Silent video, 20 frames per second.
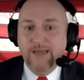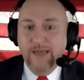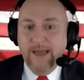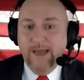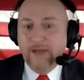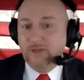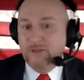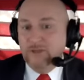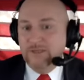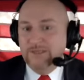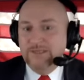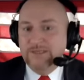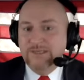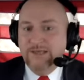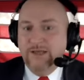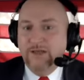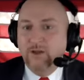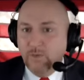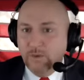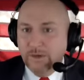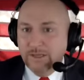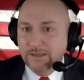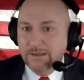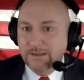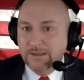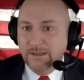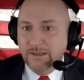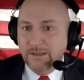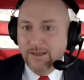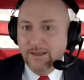actually dealt with
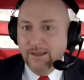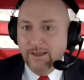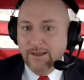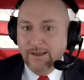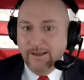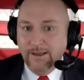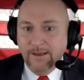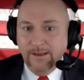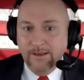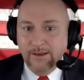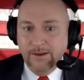a